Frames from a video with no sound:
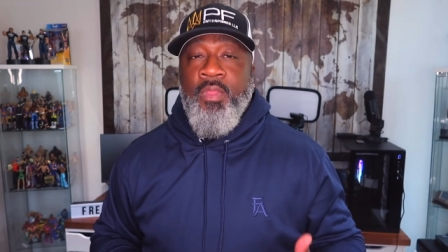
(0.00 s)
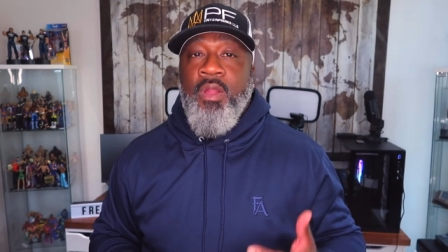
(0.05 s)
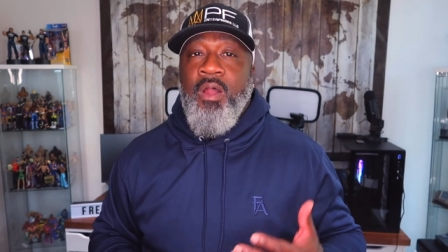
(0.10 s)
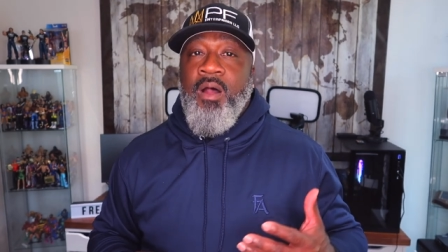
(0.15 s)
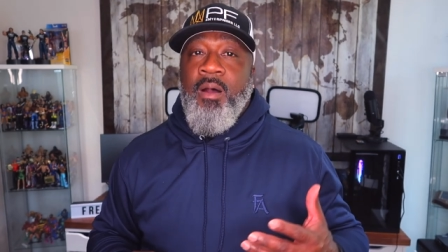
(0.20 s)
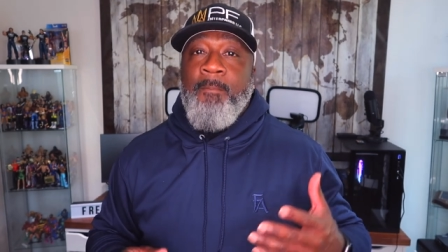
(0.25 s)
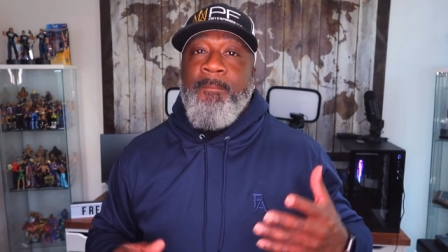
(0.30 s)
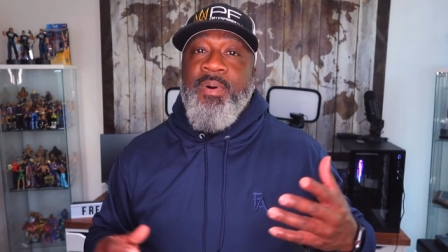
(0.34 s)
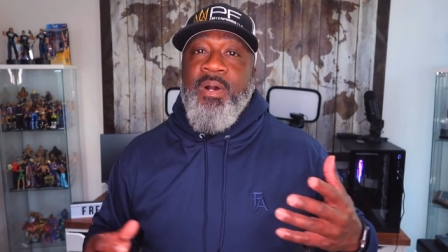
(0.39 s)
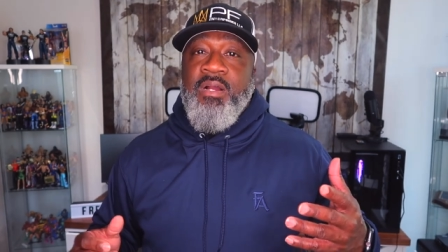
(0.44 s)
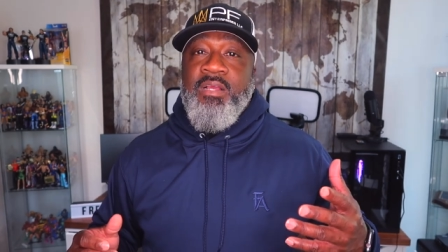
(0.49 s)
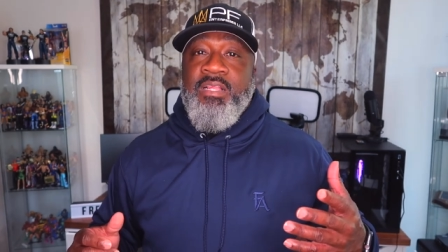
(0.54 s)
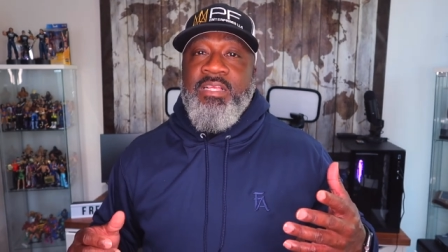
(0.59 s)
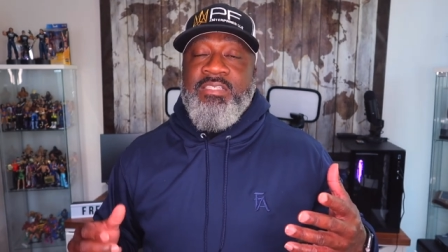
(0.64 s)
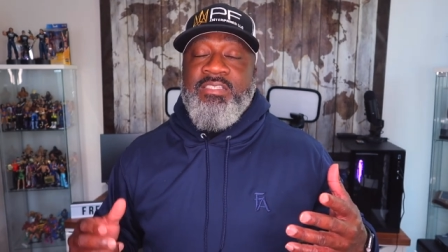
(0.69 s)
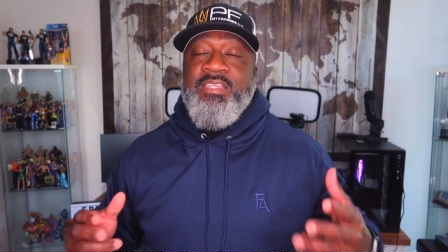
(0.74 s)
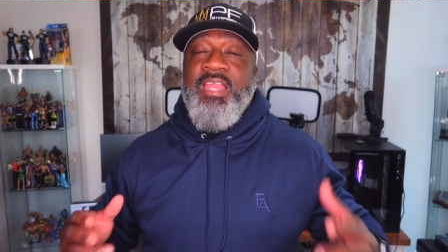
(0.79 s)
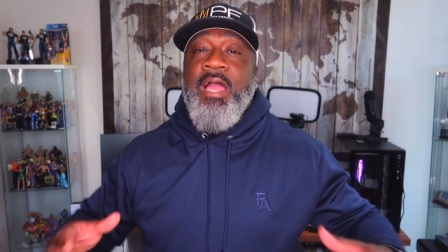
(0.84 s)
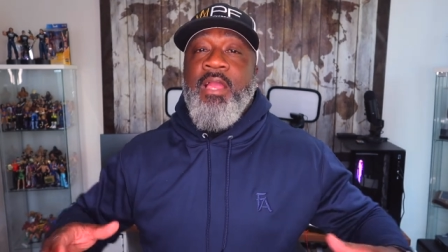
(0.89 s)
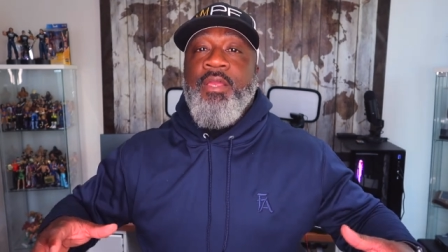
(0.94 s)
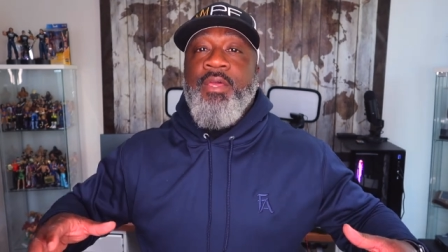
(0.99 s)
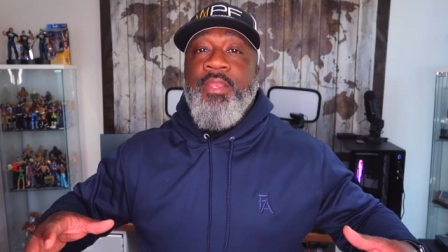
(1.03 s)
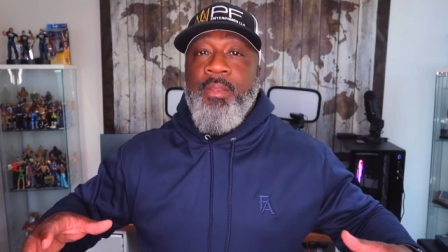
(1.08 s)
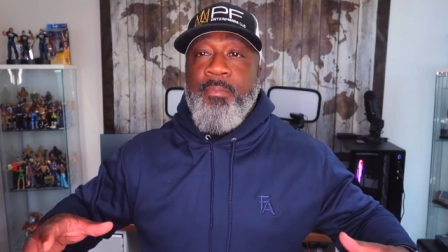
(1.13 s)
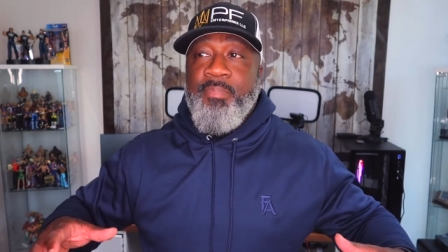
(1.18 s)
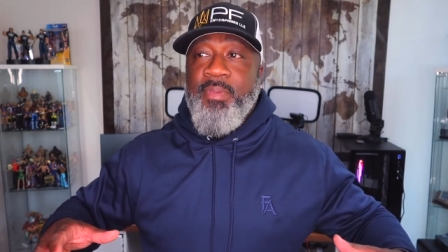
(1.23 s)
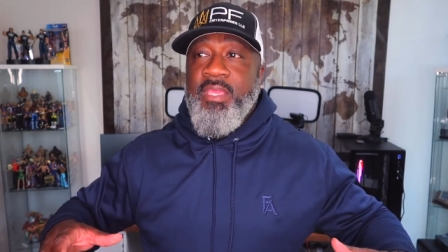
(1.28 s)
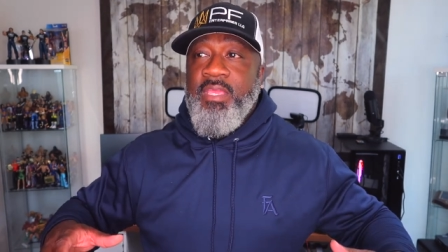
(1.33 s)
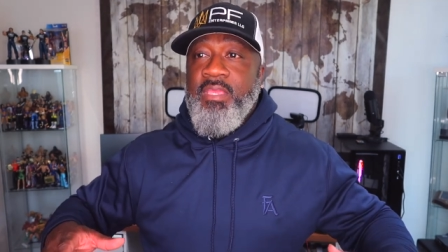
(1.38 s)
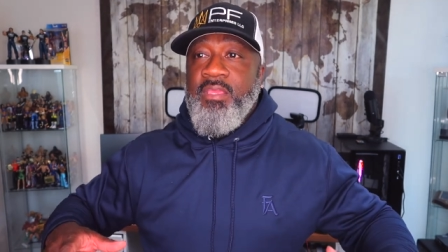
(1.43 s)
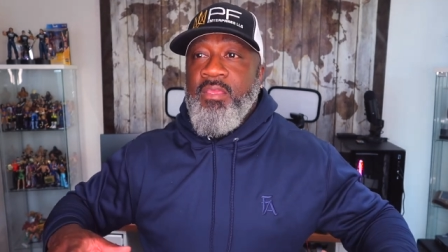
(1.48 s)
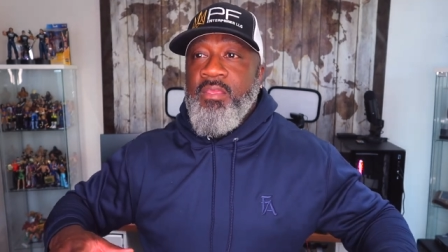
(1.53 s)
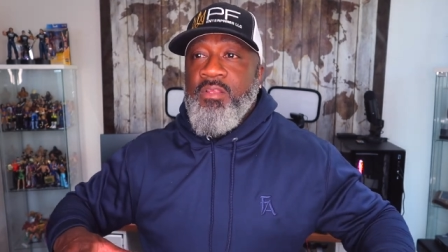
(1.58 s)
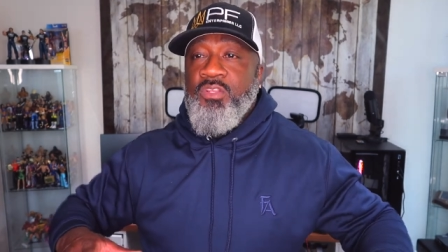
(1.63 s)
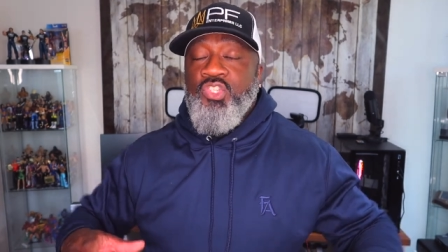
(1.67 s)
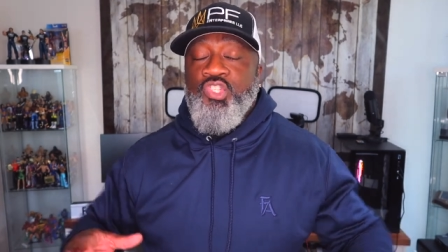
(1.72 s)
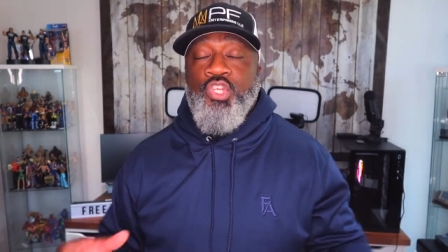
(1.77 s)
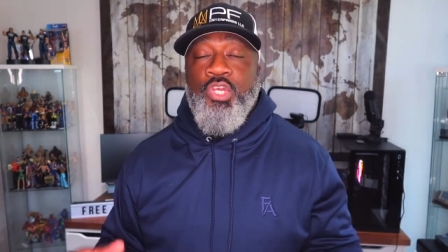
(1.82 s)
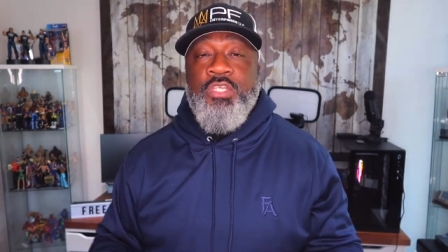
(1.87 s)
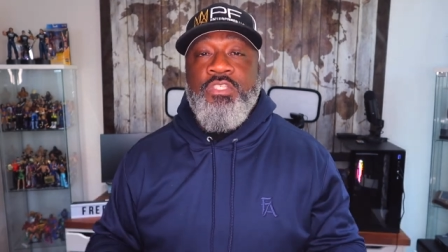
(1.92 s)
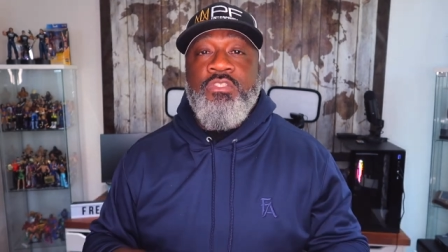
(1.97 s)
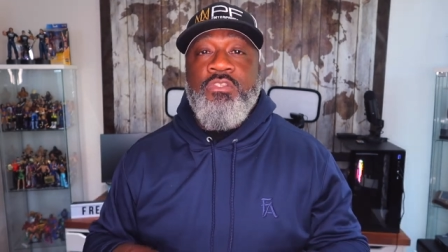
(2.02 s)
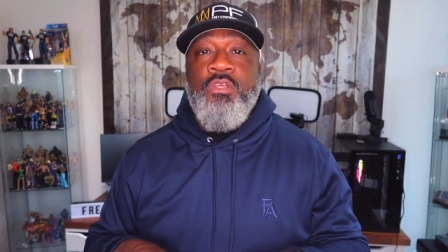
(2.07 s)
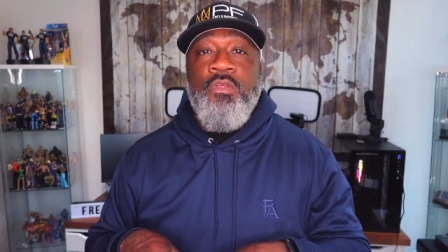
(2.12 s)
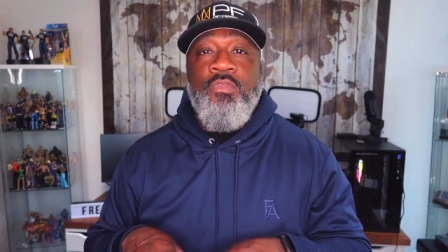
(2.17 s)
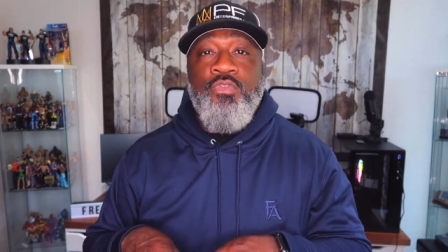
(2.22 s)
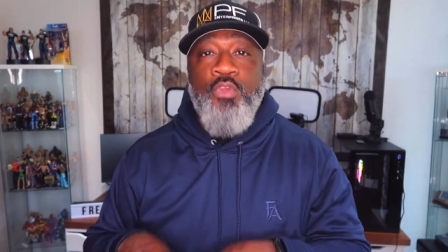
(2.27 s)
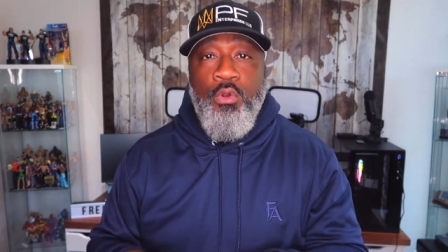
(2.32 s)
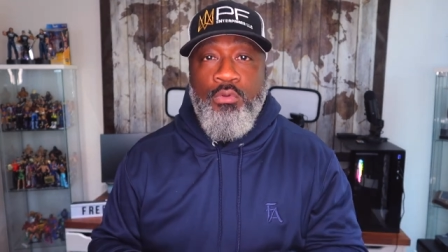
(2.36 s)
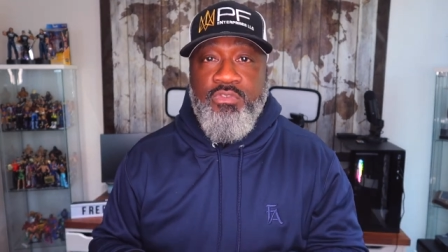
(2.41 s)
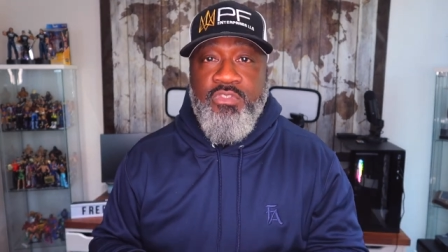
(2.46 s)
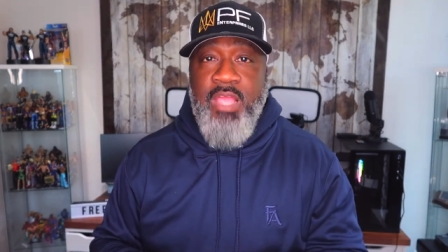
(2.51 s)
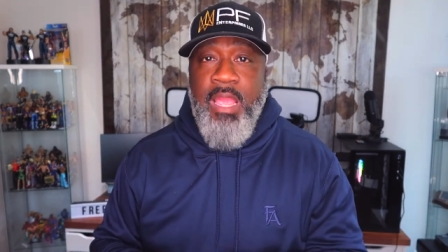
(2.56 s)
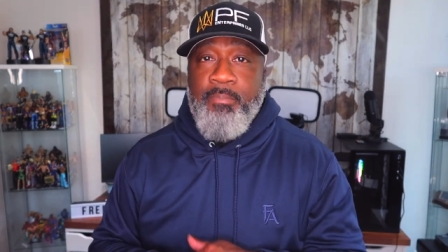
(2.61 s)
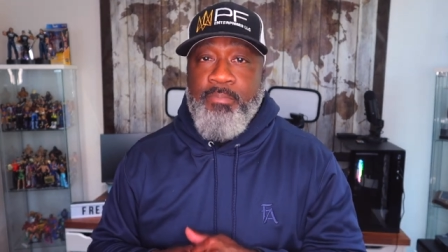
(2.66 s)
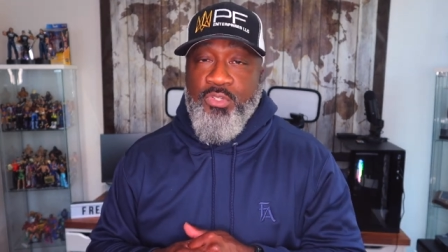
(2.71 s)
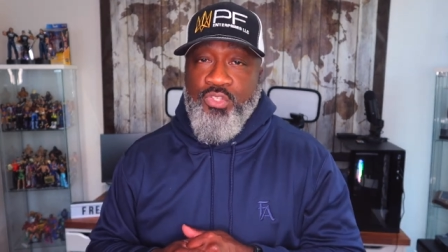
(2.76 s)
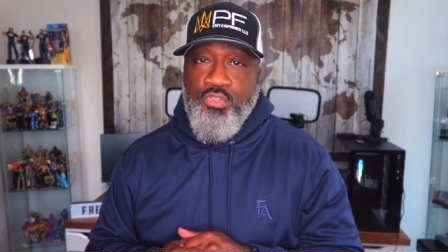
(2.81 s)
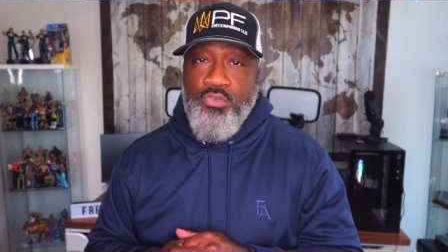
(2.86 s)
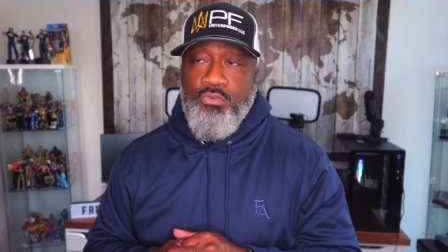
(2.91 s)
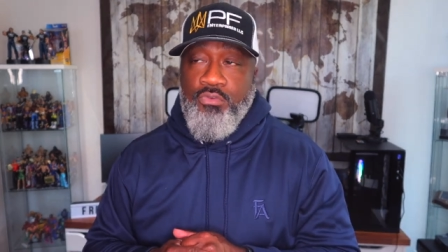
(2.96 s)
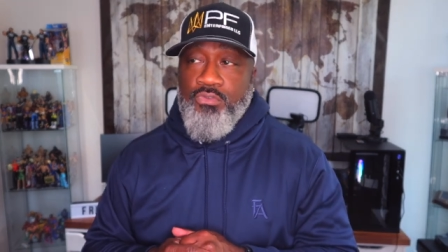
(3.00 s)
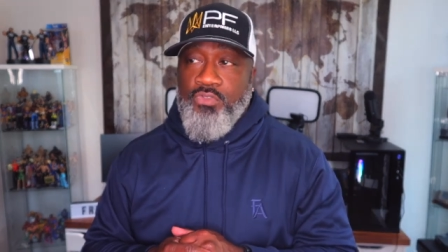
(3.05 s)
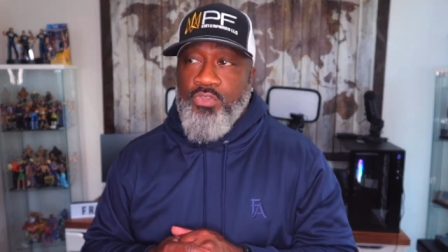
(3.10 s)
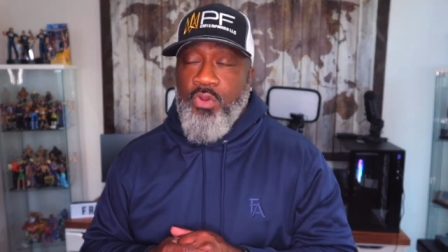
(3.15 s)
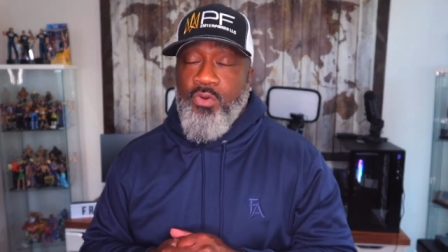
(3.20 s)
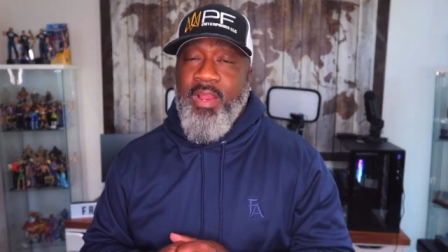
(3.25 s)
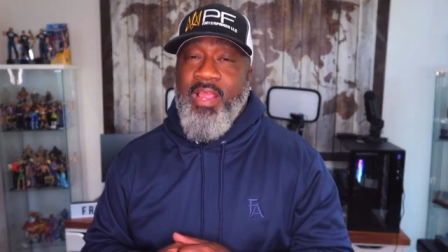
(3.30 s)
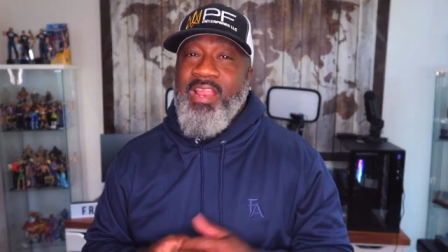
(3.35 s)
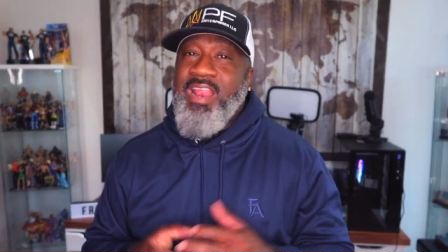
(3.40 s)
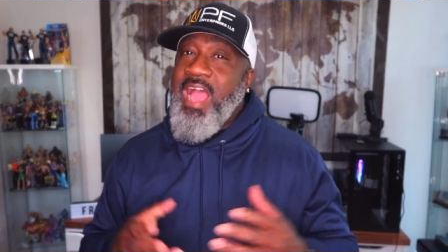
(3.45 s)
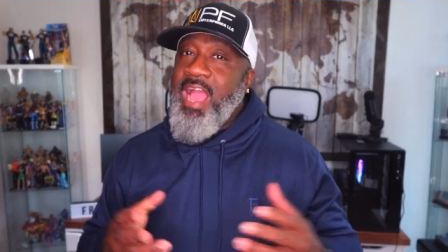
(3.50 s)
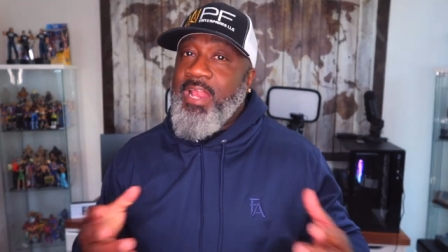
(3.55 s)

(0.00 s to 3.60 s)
Uh, but it's not going to be just those type of shoes, all right?